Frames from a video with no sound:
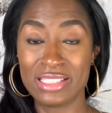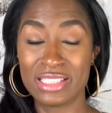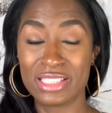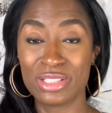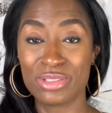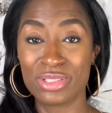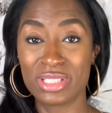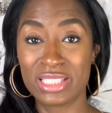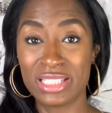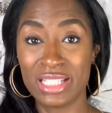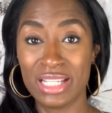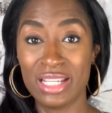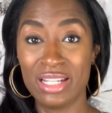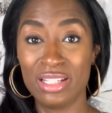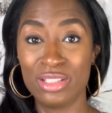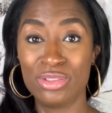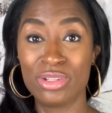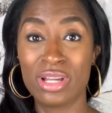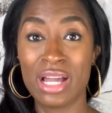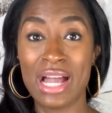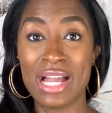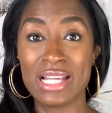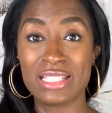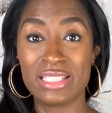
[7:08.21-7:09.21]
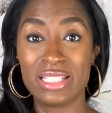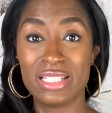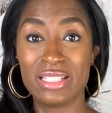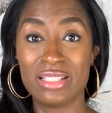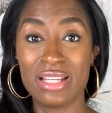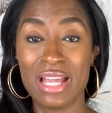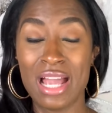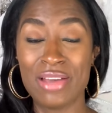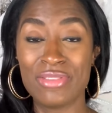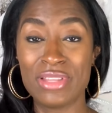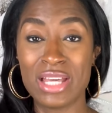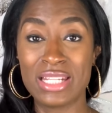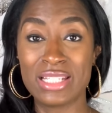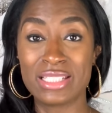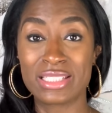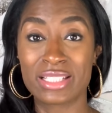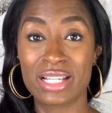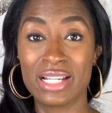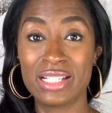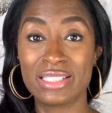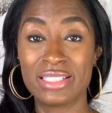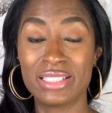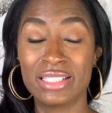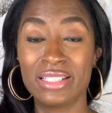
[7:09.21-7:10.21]
she'll see it and you guys need to have that
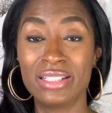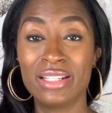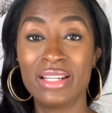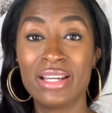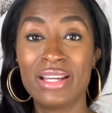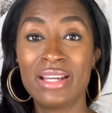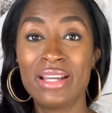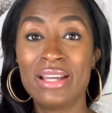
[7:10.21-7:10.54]
discussion